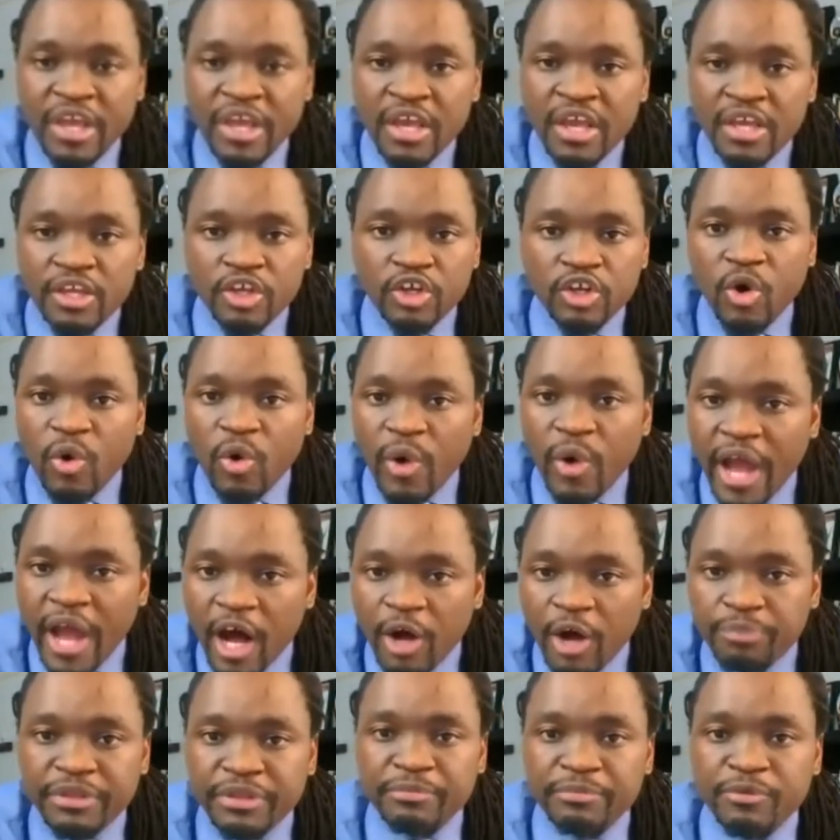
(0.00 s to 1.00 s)
you know
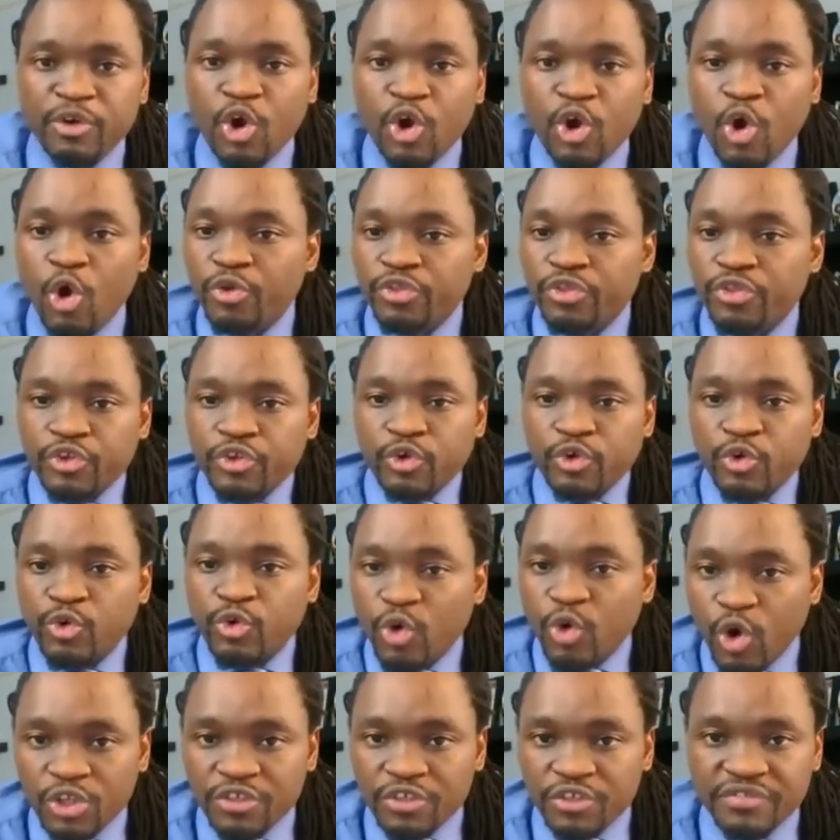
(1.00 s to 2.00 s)
help them go through
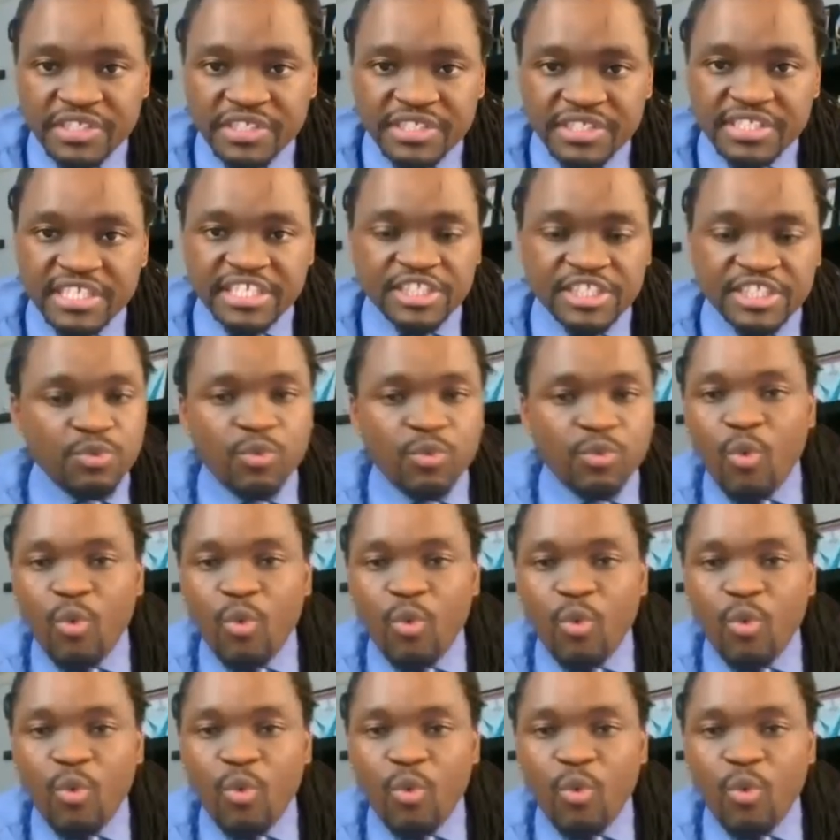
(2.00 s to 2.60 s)
all of these things.